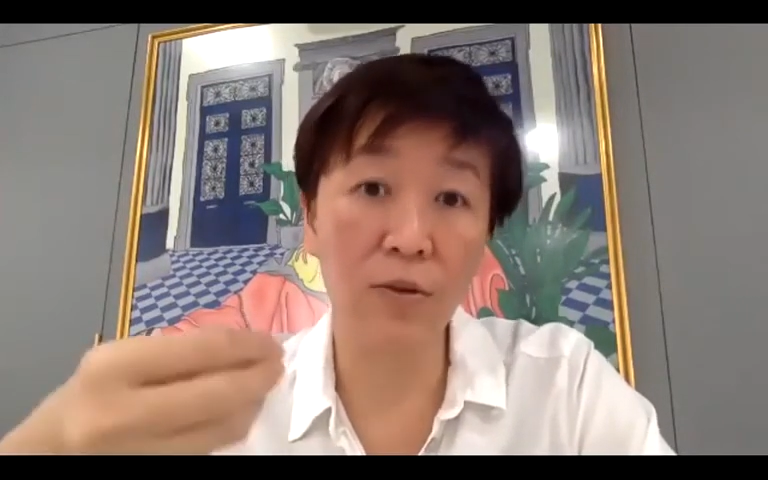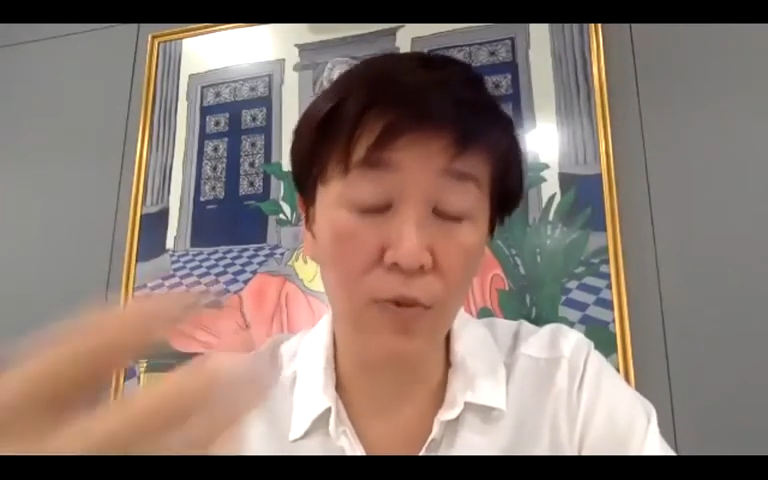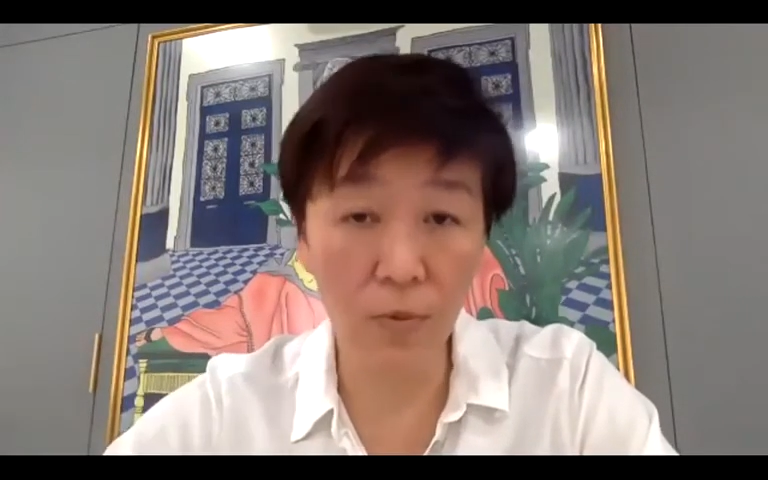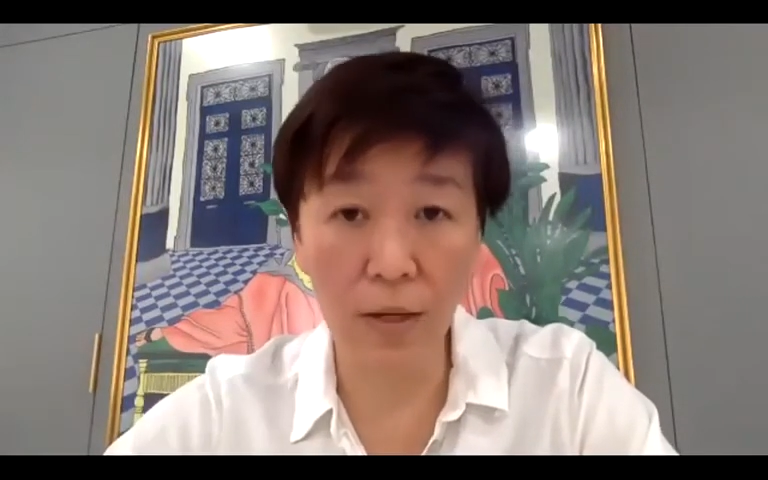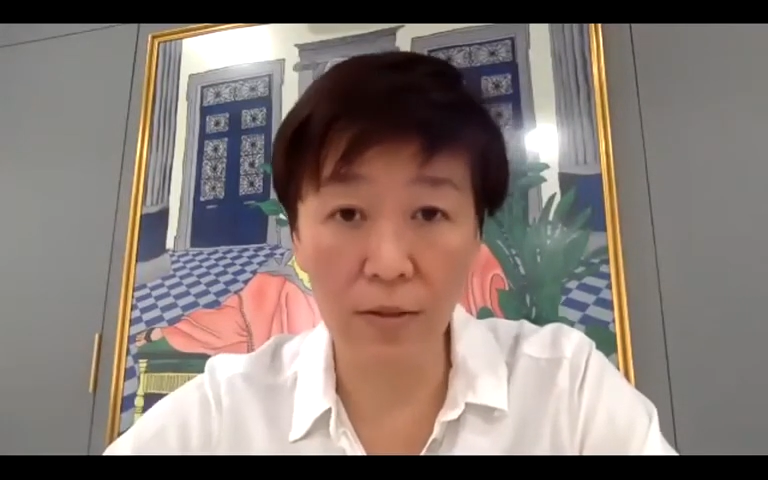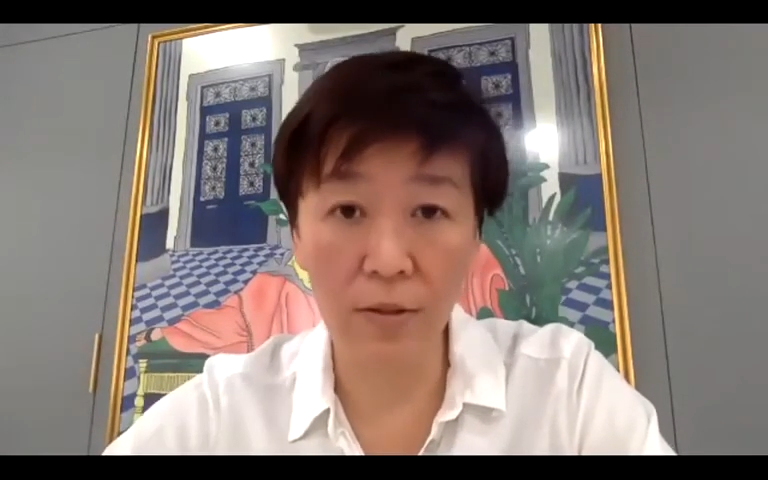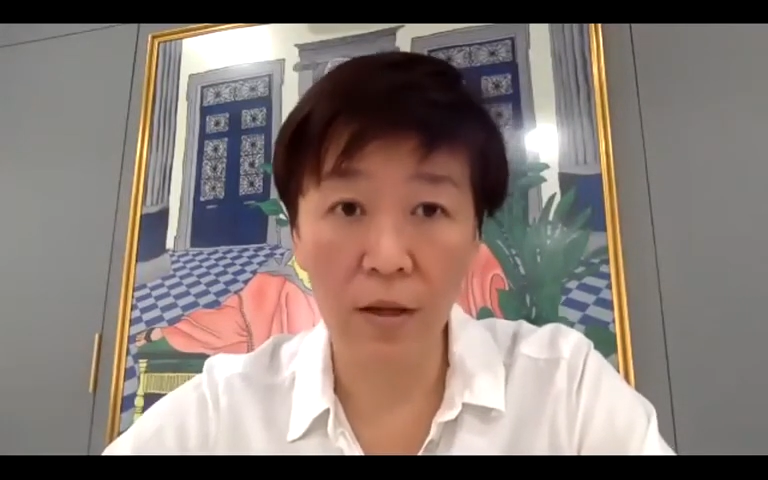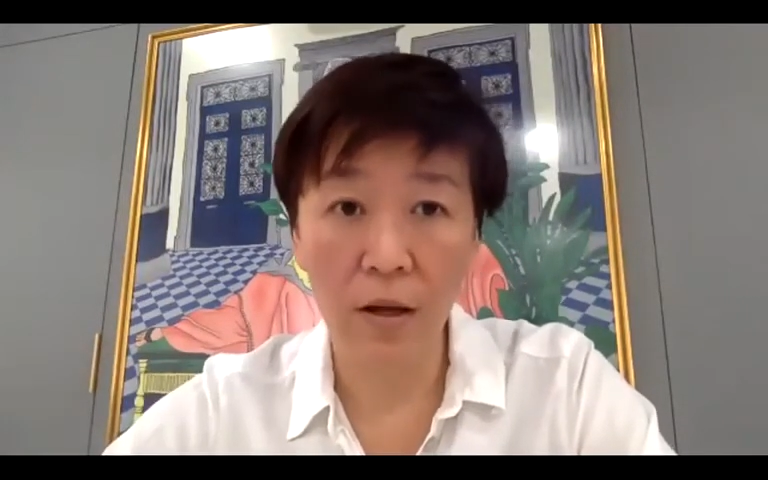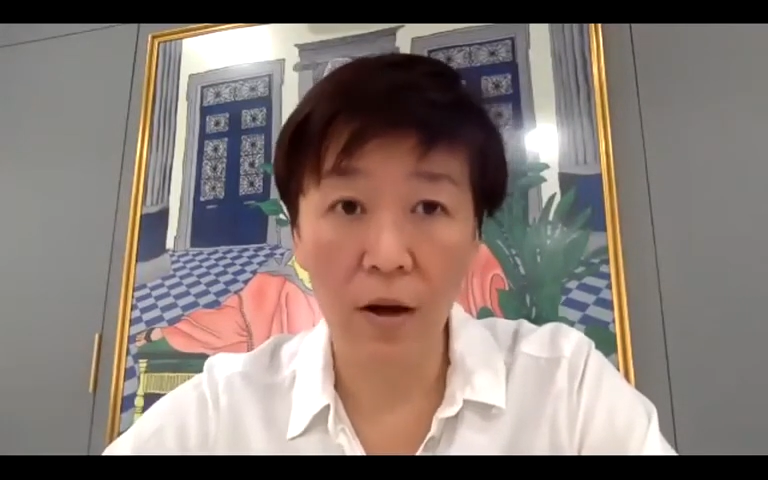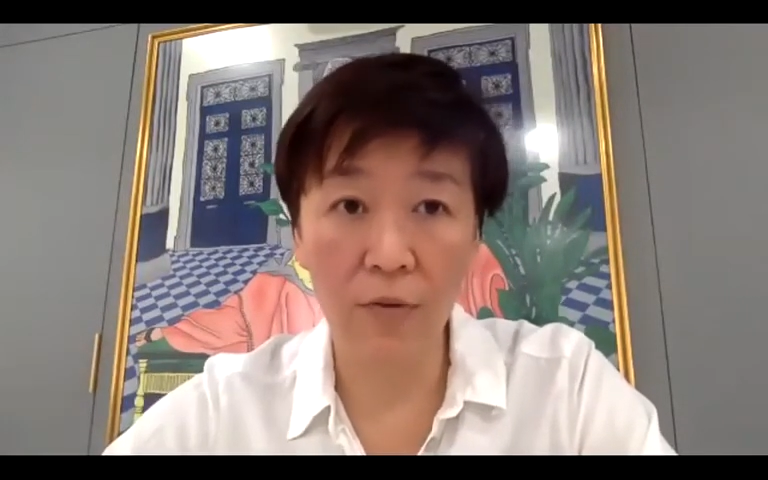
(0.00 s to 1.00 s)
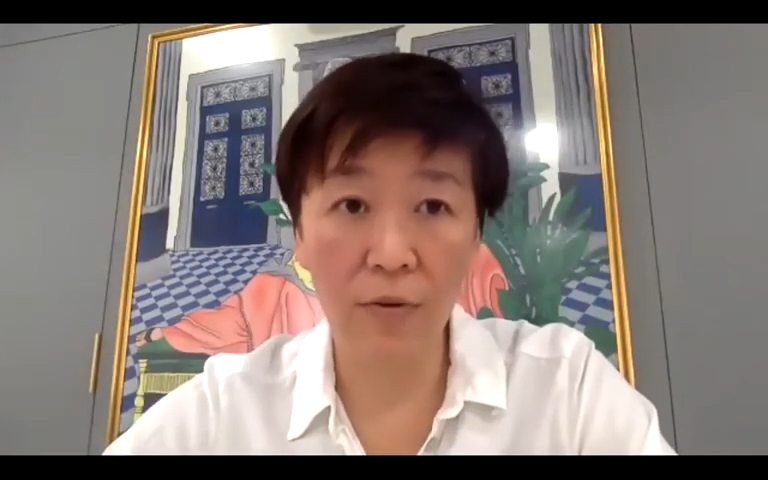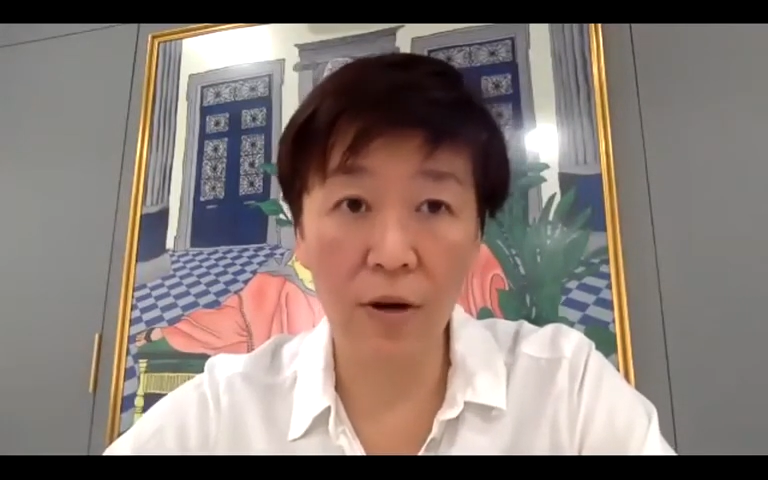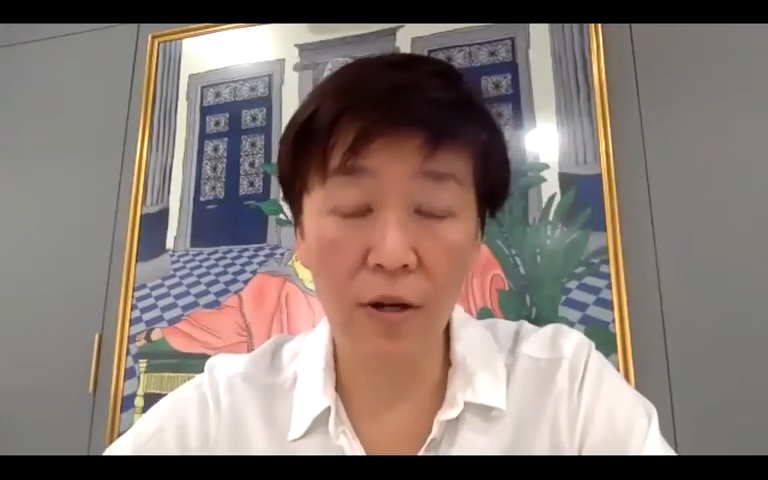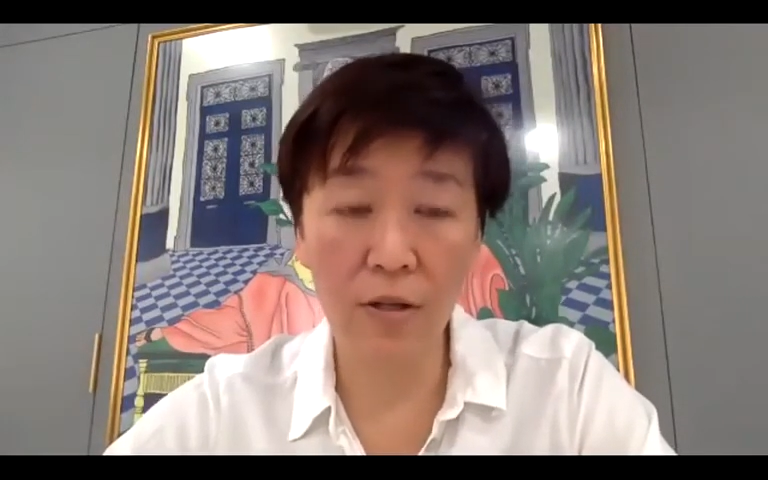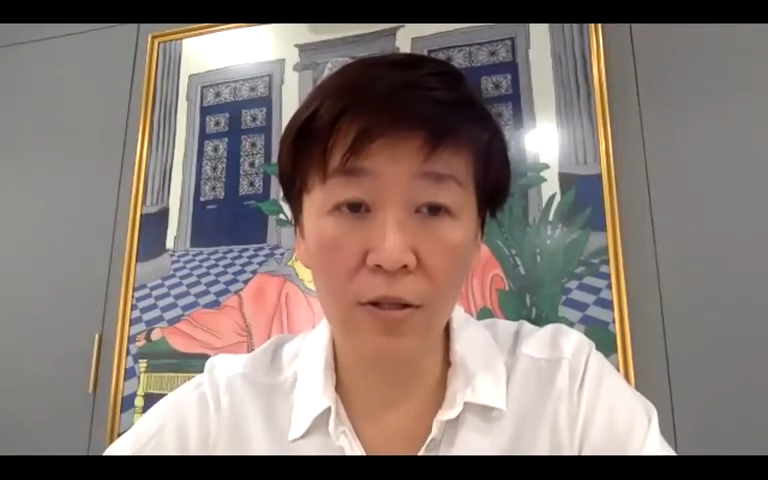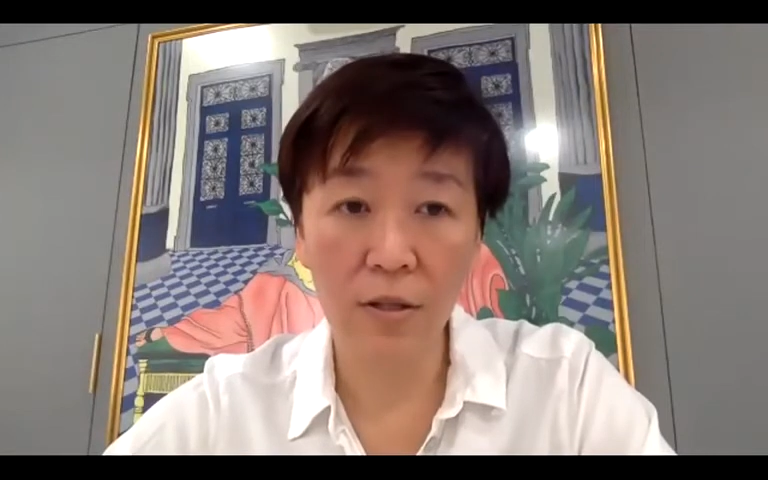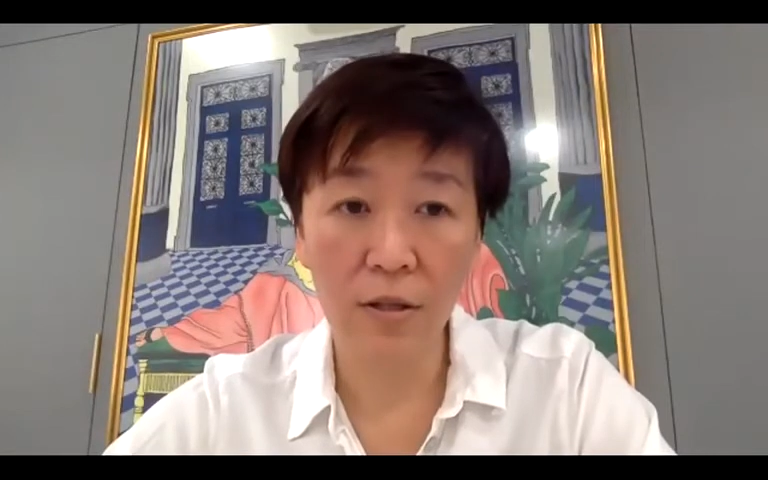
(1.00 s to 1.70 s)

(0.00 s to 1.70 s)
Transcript: you want? Of course,